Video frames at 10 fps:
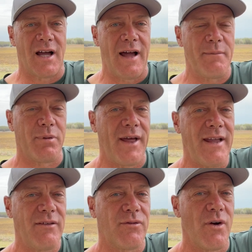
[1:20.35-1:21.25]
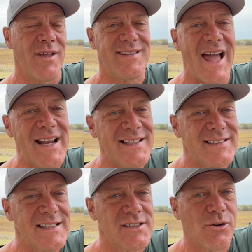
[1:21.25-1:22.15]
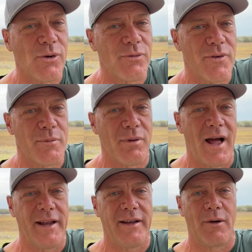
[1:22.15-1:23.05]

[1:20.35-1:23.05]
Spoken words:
I'm playing for the Tennessee School for the Blind.